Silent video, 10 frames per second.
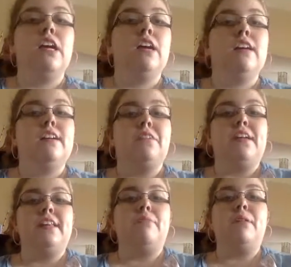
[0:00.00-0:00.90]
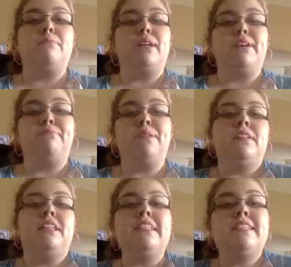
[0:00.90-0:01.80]
And they would like be at least
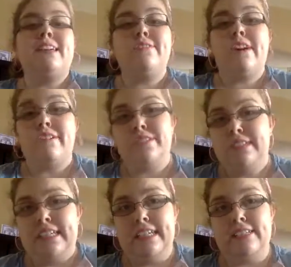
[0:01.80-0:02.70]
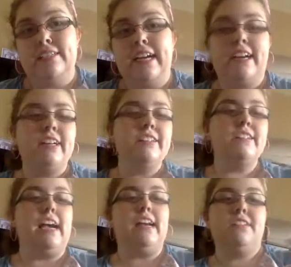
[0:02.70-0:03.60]
ten dollars in Claire's and
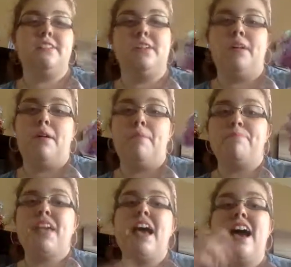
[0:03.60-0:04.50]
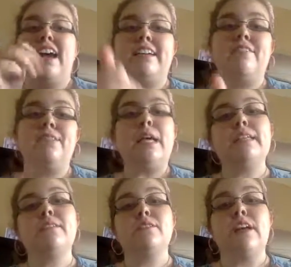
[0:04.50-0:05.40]
so I give this
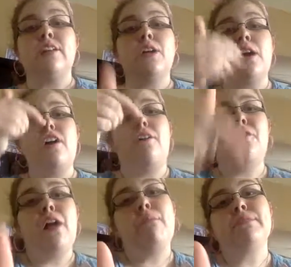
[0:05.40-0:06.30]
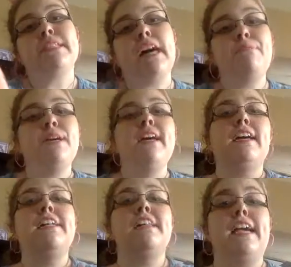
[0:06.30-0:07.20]
seller a thumbs up.
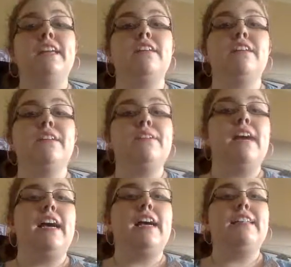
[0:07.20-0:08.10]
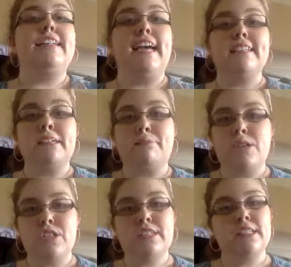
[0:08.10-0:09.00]
Thank you. And yes, I purchased this
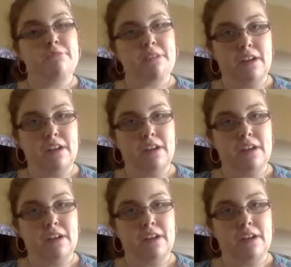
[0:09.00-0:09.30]
on my own.